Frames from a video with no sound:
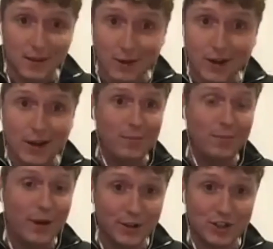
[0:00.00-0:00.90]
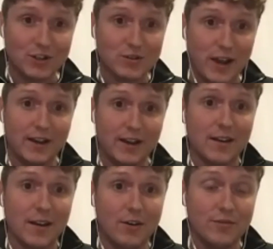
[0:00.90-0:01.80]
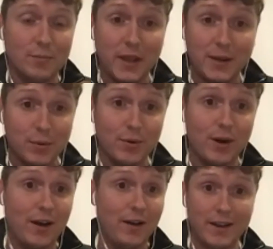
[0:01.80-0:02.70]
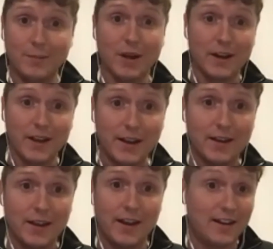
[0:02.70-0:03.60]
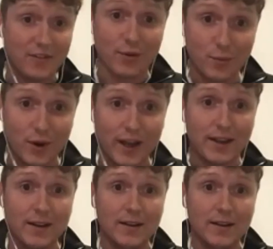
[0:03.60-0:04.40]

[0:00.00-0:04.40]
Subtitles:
emerging trend of people earning money in a different way.